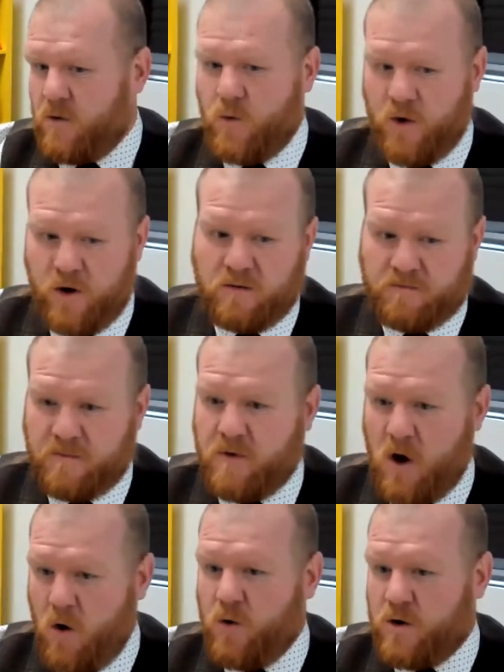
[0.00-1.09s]
were
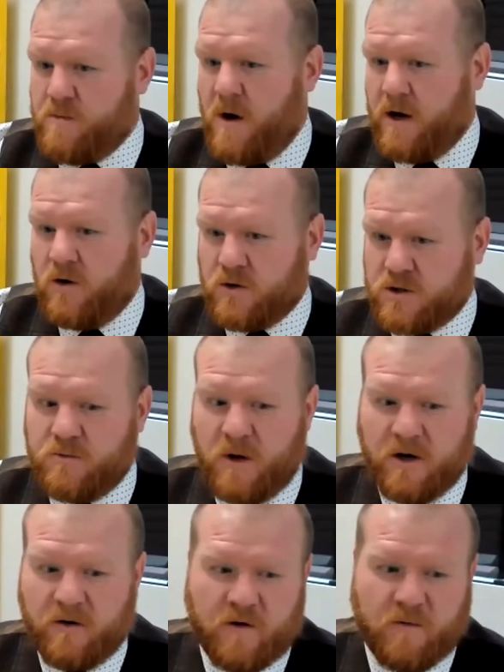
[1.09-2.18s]
owed money or due
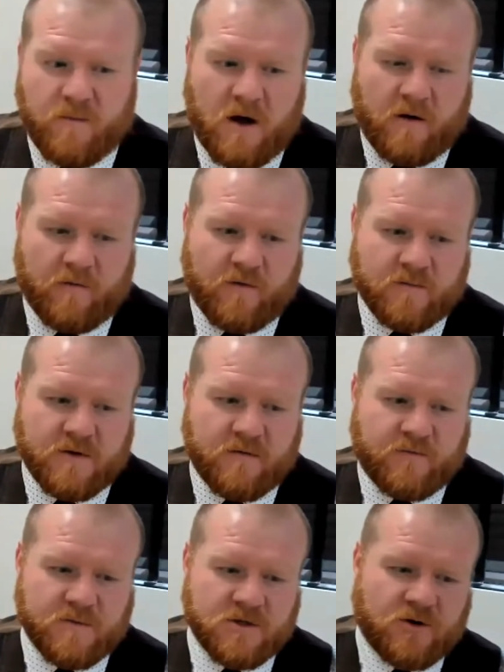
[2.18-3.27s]
money from
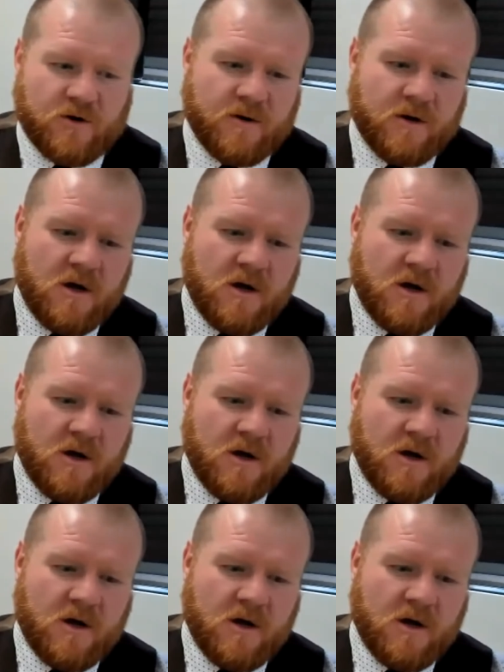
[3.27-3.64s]
Detroit.